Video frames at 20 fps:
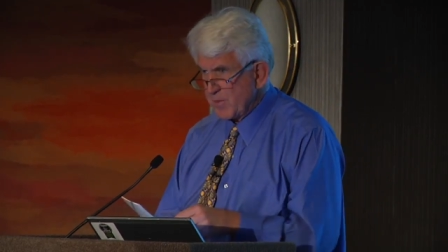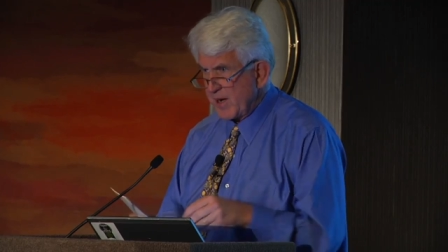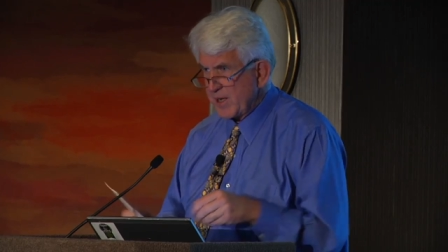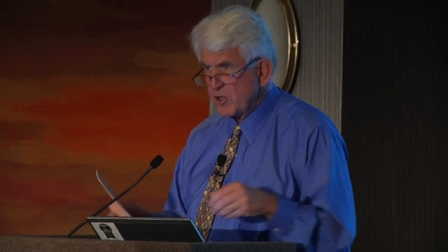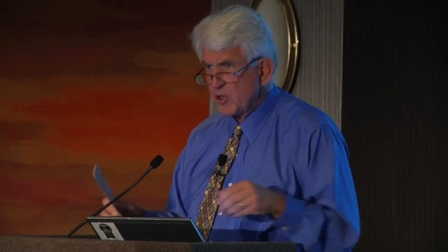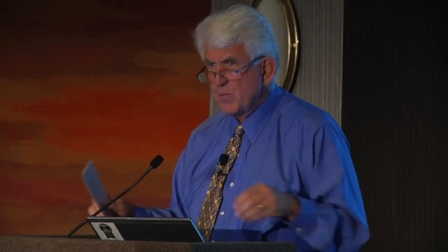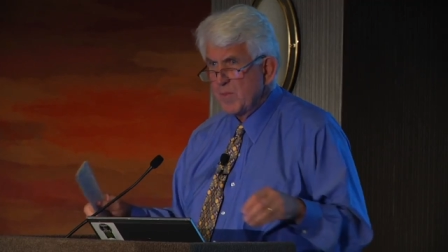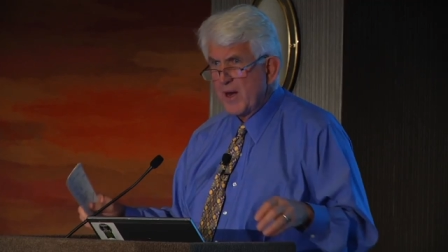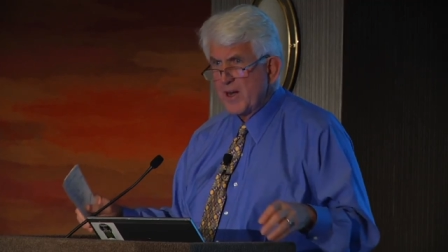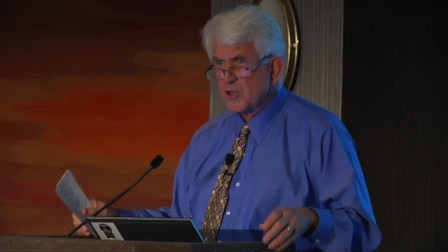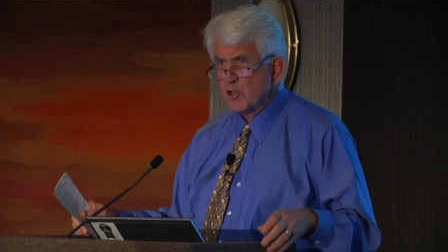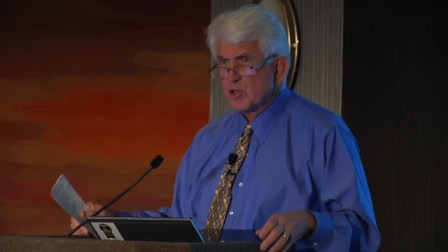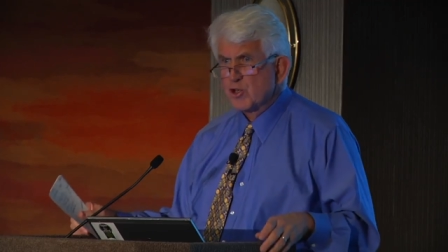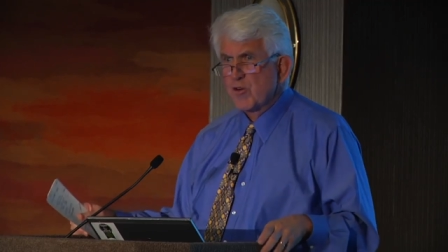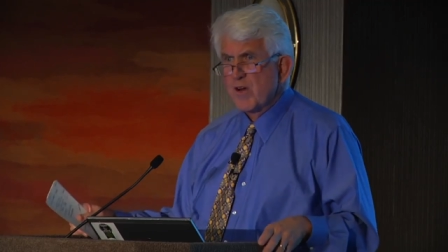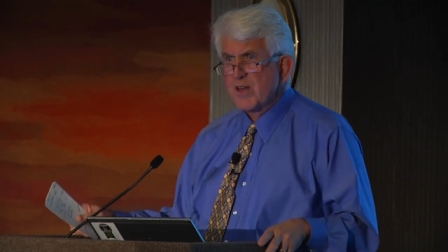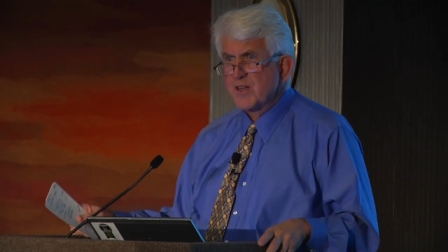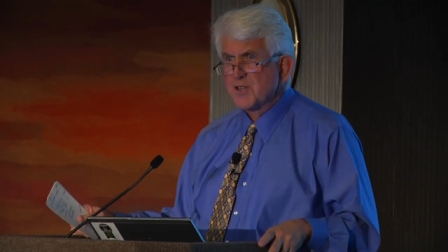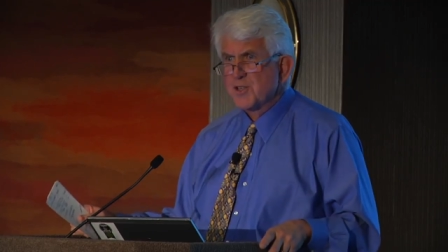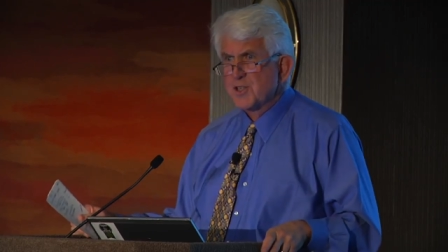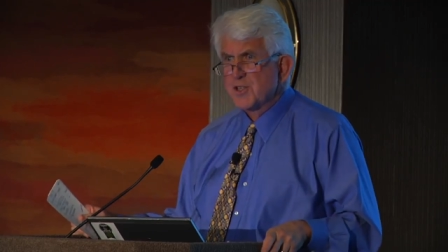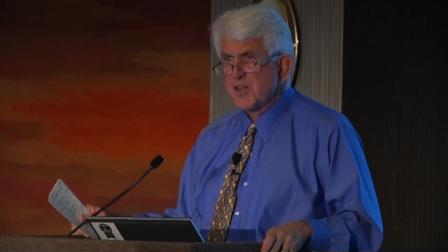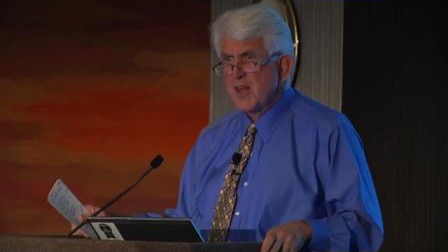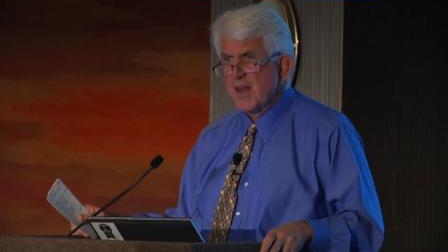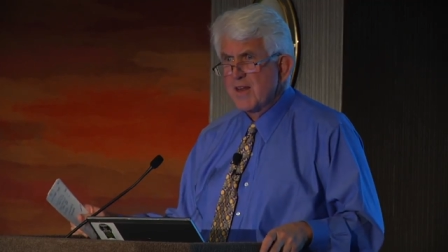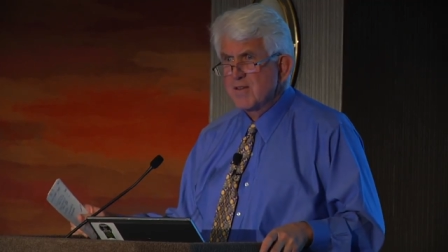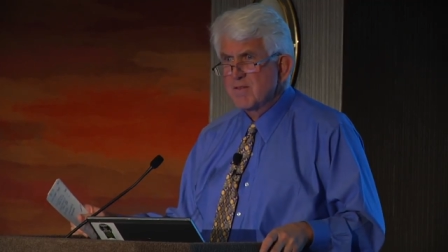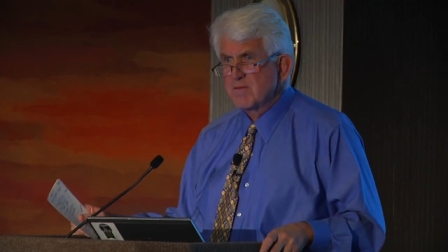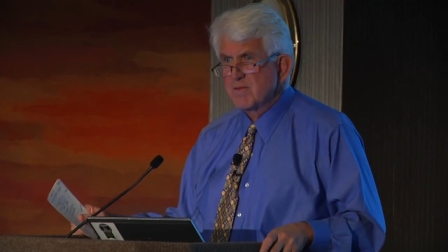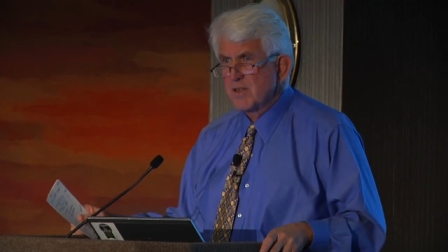Might, you might
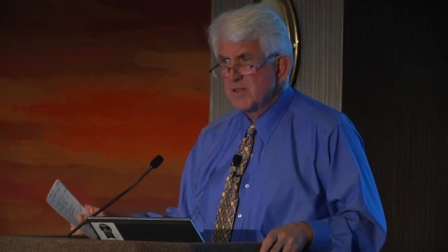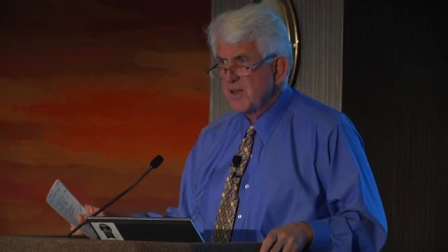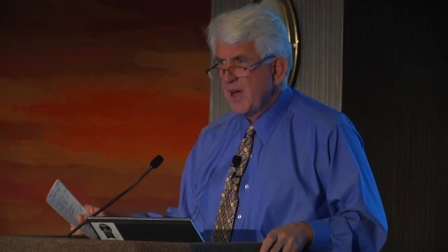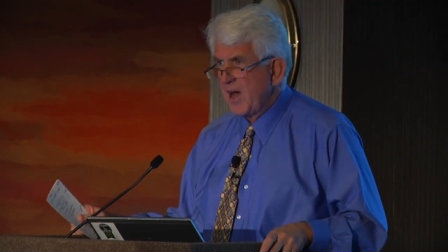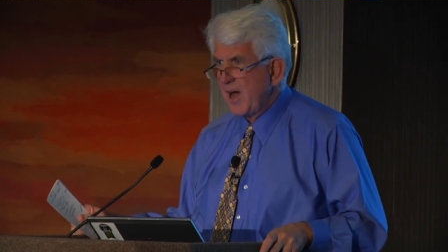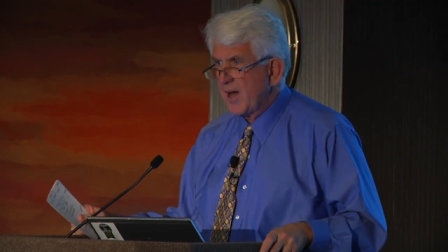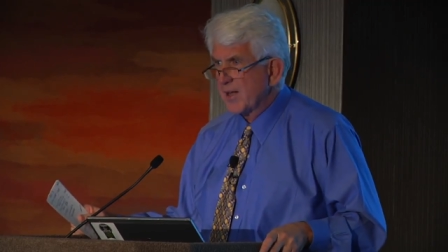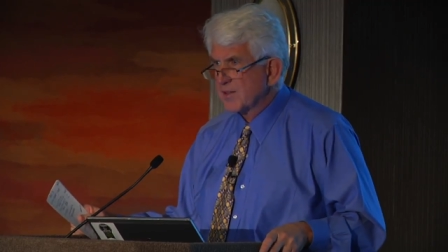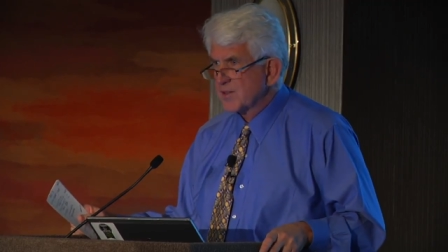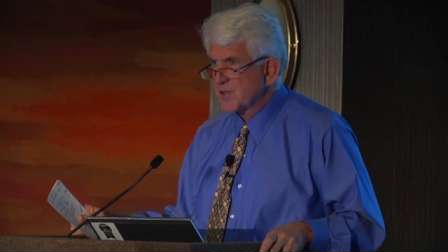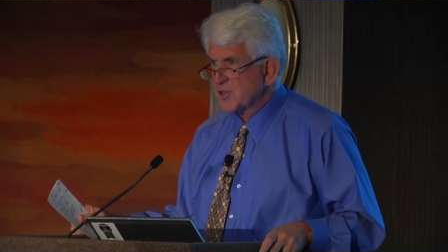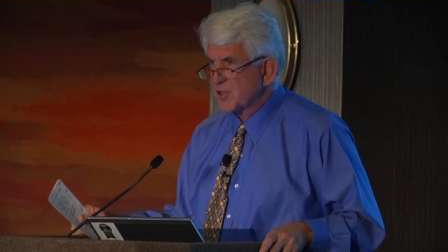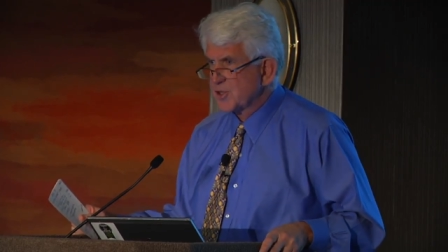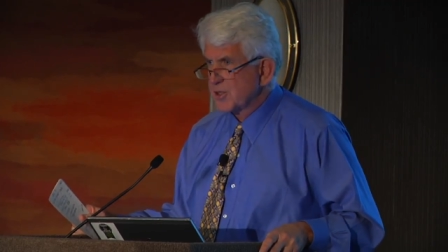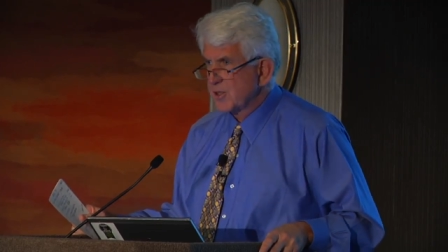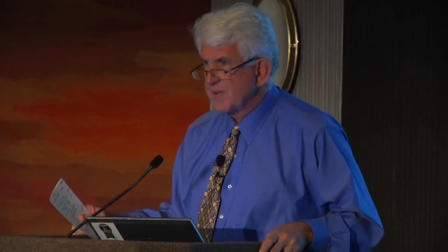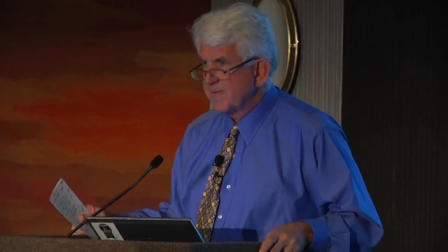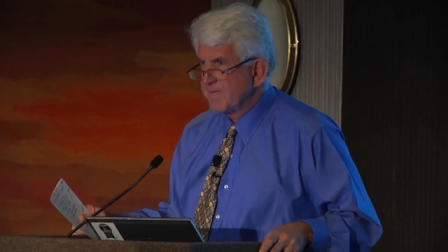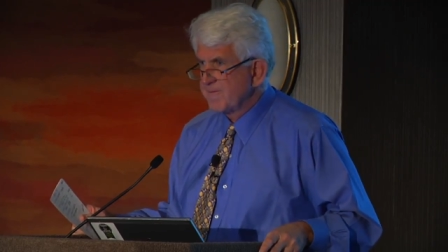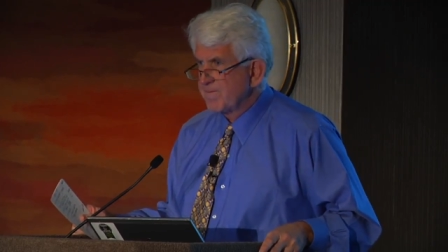transcend the dots.